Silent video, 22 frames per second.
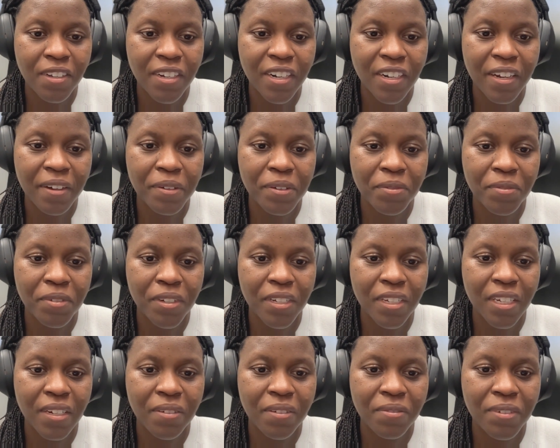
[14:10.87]
and I was
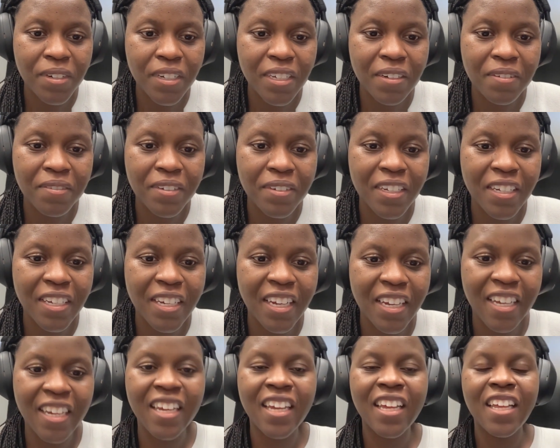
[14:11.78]
really, really,
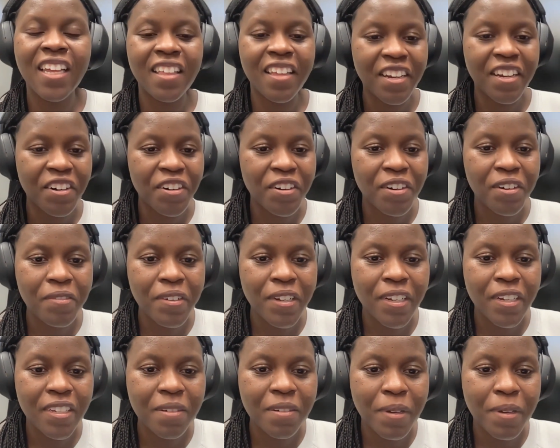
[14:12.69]
really like
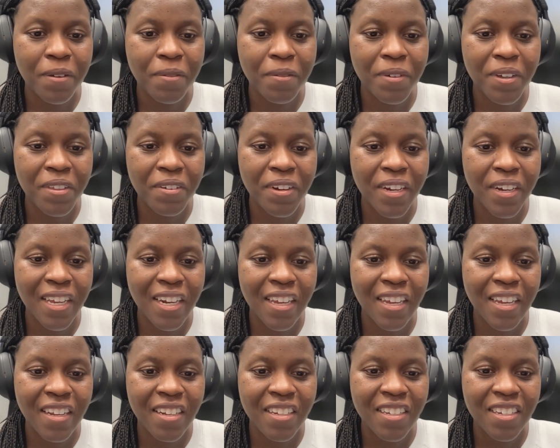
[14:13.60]
nervous about whether I'd
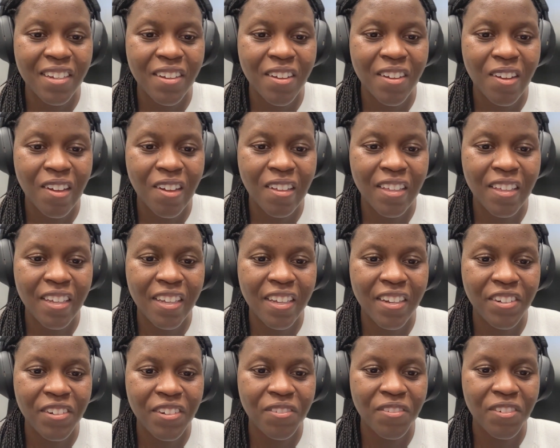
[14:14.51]
get into
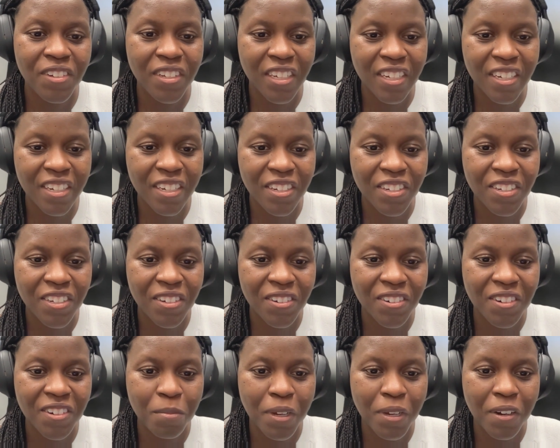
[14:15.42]
college and really
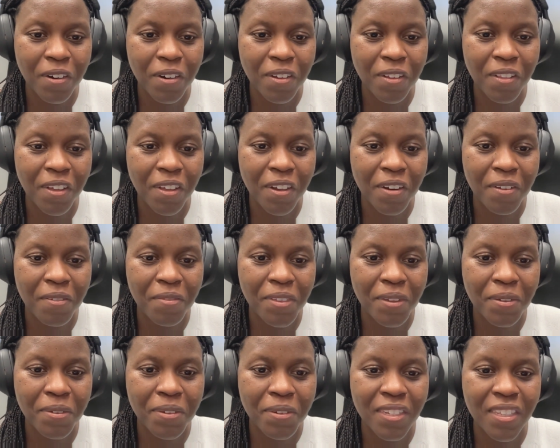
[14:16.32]
concerned about a lot of
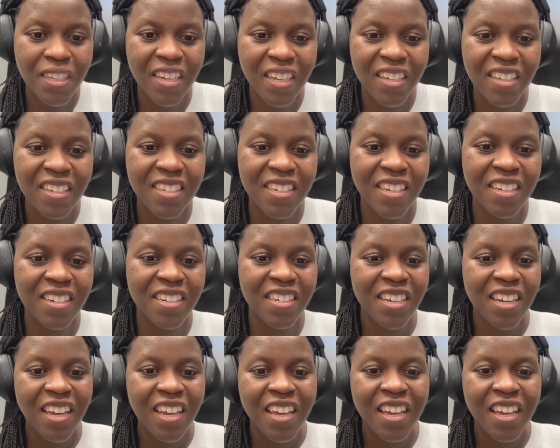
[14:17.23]
those things. And